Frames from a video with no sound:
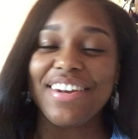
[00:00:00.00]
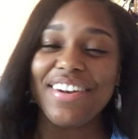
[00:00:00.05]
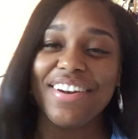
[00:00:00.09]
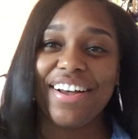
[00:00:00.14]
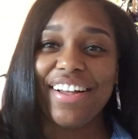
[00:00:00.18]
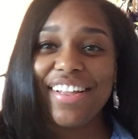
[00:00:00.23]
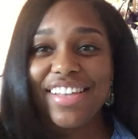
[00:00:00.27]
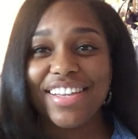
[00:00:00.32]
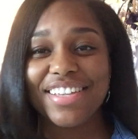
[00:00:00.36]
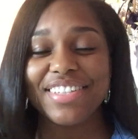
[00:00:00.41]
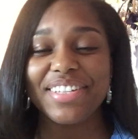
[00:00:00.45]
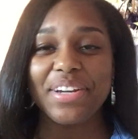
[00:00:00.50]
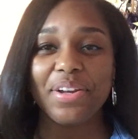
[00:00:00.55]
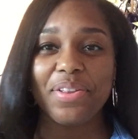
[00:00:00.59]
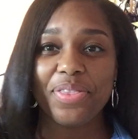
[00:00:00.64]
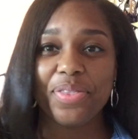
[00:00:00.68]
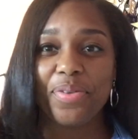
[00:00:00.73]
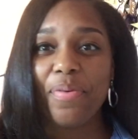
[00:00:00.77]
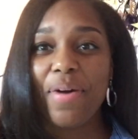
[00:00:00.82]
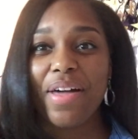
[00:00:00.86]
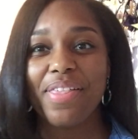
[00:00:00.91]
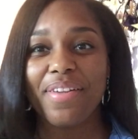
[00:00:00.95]
getting all his
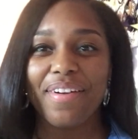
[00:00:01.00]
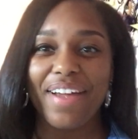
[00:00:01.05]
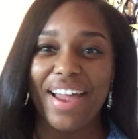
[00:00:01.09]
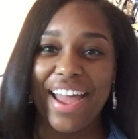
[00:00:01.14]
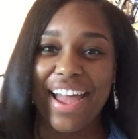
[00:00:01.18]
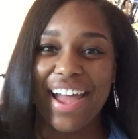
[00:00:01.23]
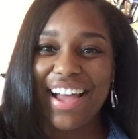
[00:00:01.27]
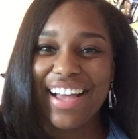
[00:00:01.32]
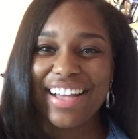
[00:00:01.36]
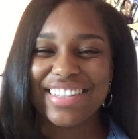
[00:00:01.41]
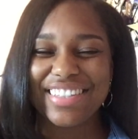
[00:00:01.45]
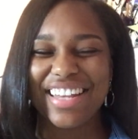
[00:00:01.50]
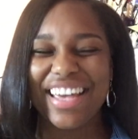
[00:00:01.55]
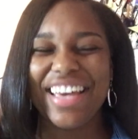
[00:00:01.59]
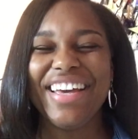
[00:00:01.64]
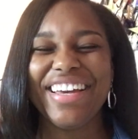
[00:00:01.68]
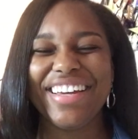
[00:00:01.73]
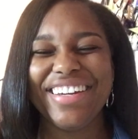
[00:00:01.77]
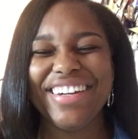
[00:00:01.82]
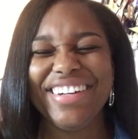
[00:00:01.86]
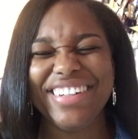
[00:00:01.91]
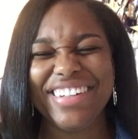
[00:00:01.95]
the weather eggs.
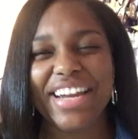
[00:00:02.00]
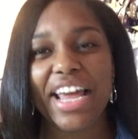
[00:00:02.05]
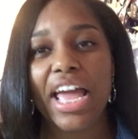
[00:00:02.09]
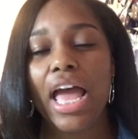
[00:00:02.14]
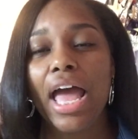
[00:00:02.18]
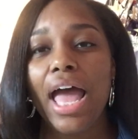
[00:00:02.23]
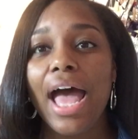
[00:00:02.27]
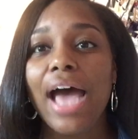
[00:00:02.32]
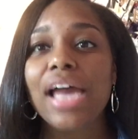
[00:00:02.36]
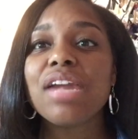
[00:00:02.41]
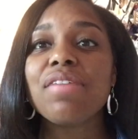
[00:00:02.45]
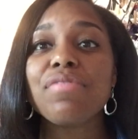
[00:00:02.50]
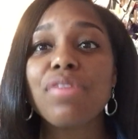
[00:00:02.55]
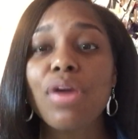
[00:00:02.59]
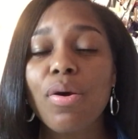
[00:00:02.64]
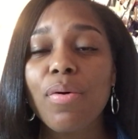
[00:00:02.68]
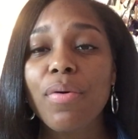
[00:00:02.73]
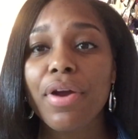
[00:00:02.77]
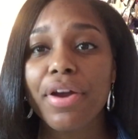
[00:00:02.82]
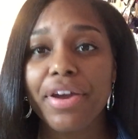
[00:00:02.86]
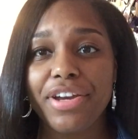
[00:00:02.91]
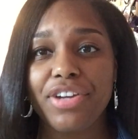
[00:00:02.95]
Out of
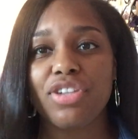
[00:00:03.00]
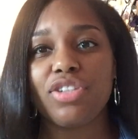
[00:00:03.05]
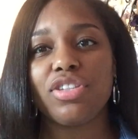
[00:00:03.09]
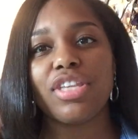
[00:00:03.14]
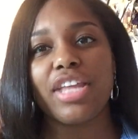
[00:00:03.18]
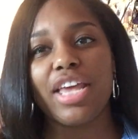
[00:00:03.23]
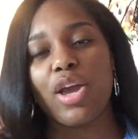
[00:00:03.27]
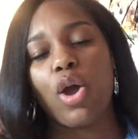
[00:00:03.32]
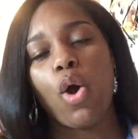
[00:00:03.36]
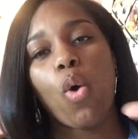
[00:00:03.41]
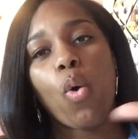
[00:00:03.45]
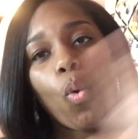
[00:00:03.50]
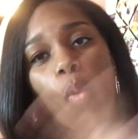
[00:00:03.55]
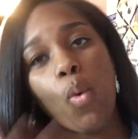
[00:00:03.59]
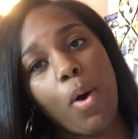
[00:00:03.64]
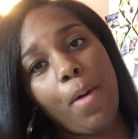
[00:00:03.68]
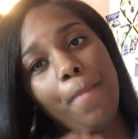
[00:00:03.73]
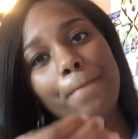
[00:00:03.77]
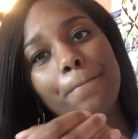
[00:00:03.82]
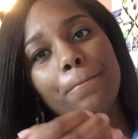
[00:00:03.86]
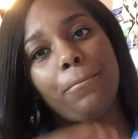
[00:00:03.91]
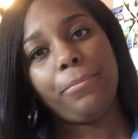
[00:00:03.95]
nowhere, he just
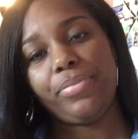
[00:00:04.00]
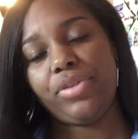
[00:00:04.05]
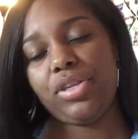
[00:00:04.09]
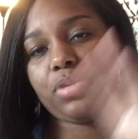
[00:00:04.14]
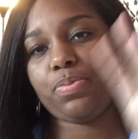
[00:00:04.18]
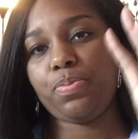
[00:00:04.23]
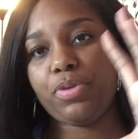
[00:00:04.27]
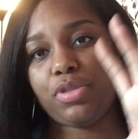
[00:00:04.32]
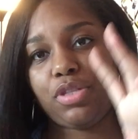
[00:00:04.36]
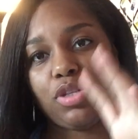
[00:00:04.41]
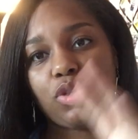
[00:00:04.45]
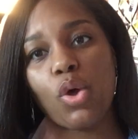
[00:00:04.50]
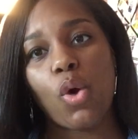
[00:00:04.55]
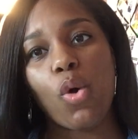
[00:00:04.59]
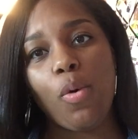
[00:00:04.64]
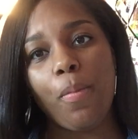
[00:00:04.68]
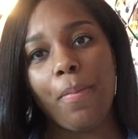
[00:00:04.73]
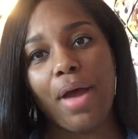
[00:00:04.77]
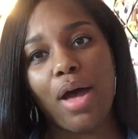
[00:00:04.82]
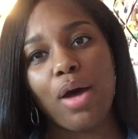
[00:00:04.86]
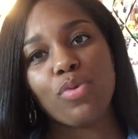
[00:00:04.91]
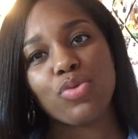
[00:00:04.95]
whoop, he just puts his
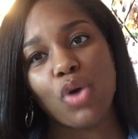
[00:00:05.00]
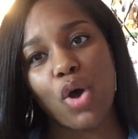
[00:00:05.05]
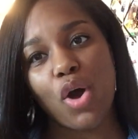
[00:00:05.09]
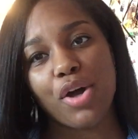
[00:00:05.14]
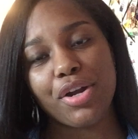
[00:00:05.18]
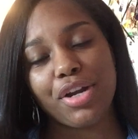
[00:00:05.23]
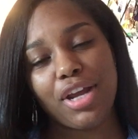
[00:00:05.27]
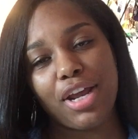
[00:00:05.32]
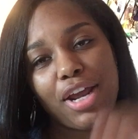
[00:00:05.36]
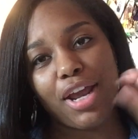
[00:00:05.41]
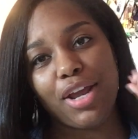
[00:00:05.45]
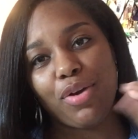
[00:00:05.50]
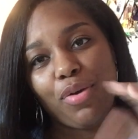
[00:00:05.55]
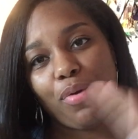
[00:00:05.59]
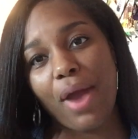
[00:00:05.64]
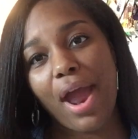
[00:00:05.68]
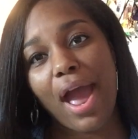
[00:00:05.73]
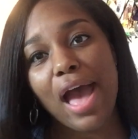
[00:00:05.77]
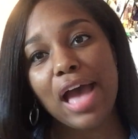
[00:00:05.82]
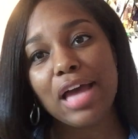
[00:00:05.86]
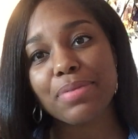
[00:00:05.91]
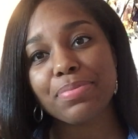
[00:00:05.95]
whole mouth on it and
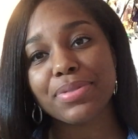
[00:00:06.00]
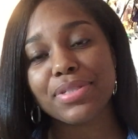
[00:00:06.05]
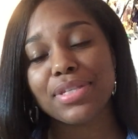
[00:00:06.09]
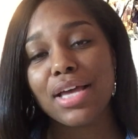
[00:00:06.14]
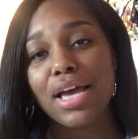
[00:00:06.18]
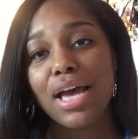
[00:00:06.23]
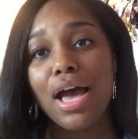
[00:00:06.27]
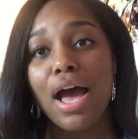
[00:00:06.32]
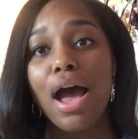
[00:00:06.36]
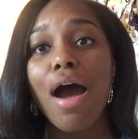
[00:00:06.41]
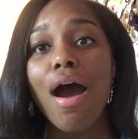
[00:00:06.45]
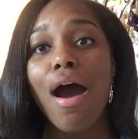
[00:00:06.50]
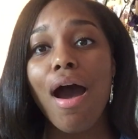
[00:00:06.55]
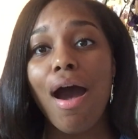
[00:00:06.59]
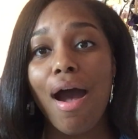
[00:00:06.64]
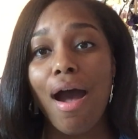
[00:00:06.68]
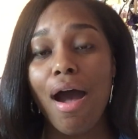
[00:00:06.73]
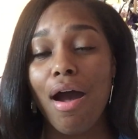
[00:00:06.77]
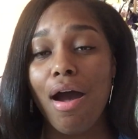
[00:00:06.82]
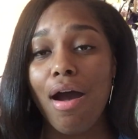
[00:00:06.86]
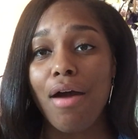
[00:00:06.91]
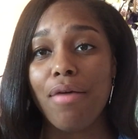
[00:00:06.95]
grabs,
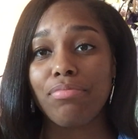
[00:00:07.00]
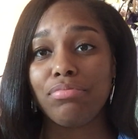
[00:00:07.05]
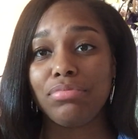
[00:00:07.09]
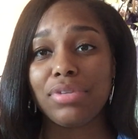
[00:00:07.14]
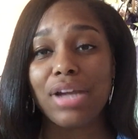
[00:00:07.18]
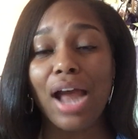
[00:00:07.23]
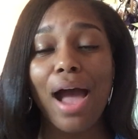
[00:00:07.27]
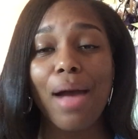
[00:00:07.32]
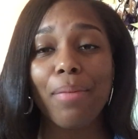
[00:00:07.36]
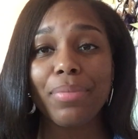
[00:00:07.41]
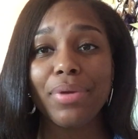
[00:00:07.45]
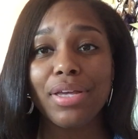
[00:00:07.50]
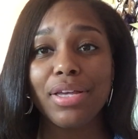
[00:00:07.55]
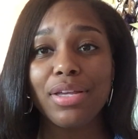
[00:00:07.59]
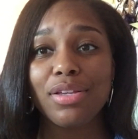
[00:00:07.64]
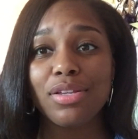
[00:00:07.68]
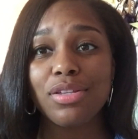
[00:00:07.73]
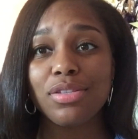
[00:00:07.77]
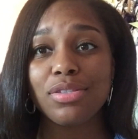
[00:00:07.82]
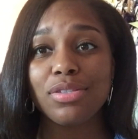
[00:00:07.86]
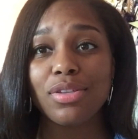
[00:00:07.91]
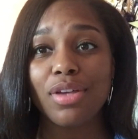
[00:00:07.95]

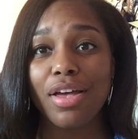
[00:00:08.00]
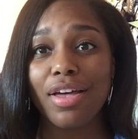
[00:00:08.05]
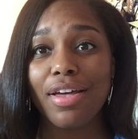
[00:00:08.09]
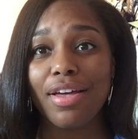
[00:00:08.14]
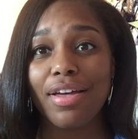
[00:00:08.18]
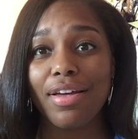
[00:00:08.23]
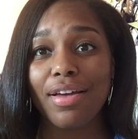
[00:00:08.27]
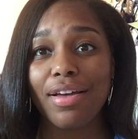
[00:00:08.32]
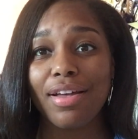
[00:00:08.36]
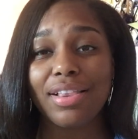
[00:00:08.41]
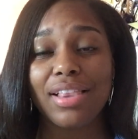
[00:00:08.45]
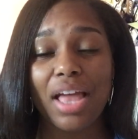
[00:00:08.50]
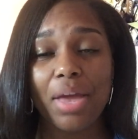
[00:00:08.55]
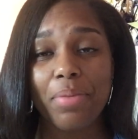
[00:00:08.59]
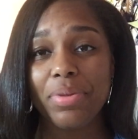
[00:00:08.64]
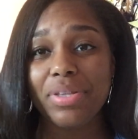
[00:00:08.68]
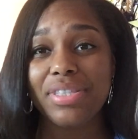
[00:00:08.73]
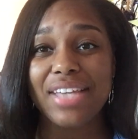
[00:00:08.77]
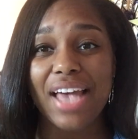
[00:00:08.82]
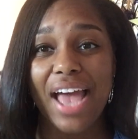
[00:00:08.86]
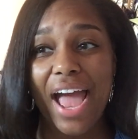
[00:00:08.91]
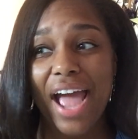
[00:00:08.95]
Nami's,
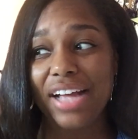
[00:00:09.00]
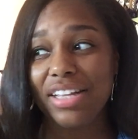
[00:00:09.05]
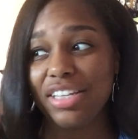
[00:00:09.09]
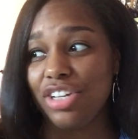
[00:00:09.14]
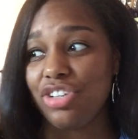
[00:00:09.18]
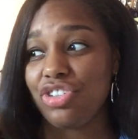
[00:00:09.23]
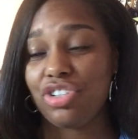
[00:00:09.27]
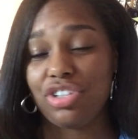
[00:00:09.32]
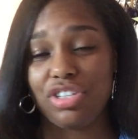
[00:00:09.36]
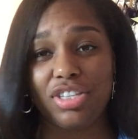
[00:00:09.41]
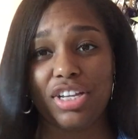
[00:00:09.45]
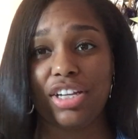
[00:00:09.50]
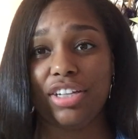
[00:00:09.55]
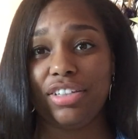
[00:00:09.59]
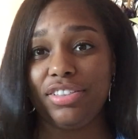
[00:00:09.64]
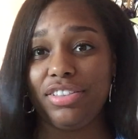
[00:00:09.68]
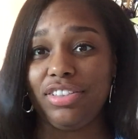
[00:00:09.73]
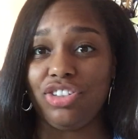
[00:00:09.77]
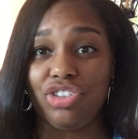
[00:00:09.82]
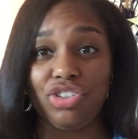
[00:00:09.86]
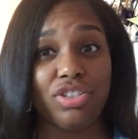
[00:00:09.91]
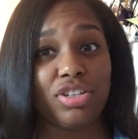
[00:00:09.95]
climate attack and just
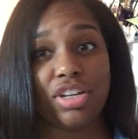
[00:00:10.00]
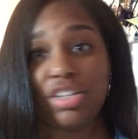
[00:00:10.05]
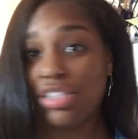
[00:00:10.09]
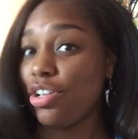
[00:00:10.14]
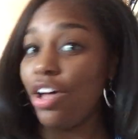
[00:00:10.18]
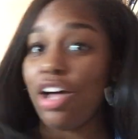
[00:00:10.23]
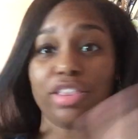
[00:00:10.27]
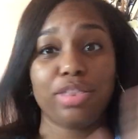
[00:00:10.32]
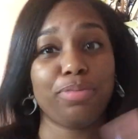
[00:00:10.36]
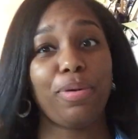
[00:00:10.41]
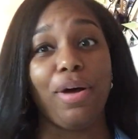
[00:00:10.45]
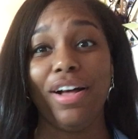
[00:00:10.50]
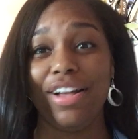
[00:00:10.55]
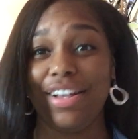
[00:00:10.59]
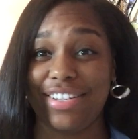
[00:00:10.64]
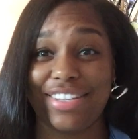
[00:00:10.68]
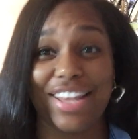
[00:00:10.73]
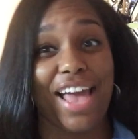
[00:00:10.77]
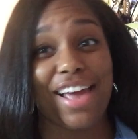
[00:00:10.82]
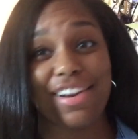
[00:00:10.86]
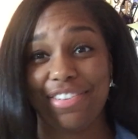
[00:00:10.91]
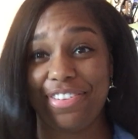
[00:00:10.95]
sucks all the
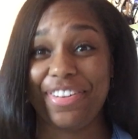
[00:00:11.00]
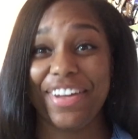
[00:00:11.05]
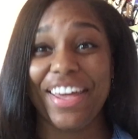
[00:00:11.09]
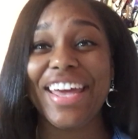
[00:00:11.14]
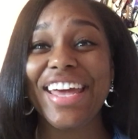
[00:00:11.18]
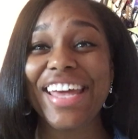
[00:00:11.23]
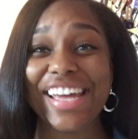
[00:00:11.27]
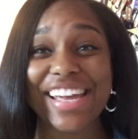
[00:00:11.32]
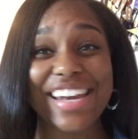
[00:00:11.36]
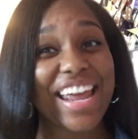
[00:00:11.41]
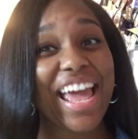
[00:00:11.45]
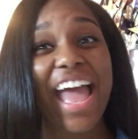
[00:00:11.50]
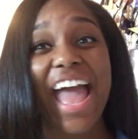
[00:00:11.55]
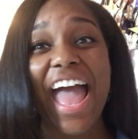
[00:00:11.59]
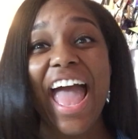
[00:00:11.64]
balls out of it.